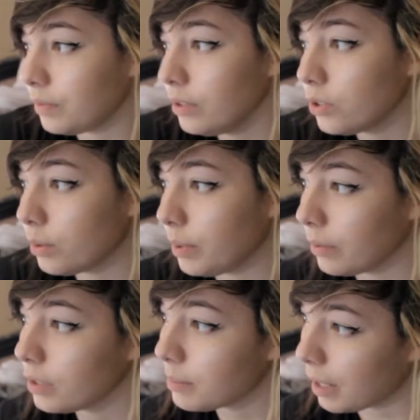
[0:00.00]
view should be
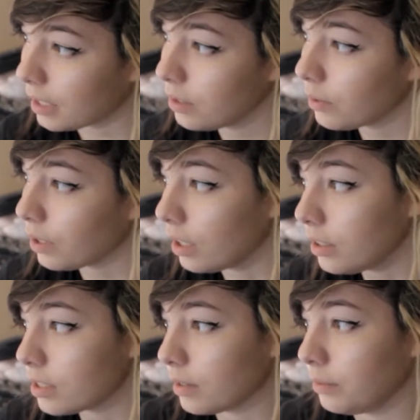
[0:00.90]
respected
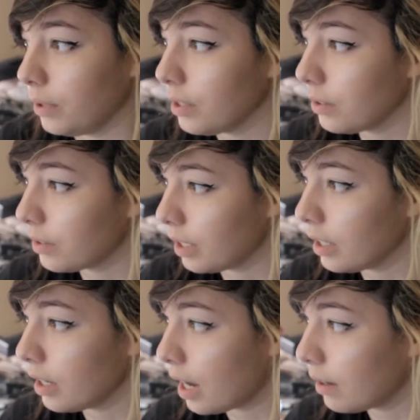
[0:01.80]
regardless of whether
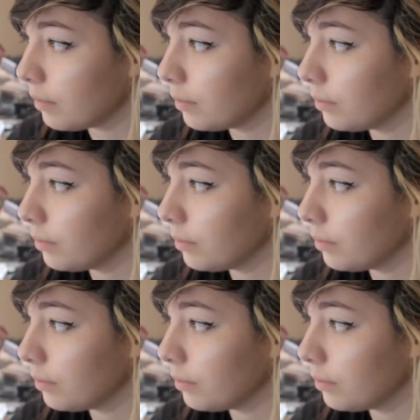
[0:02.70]
they have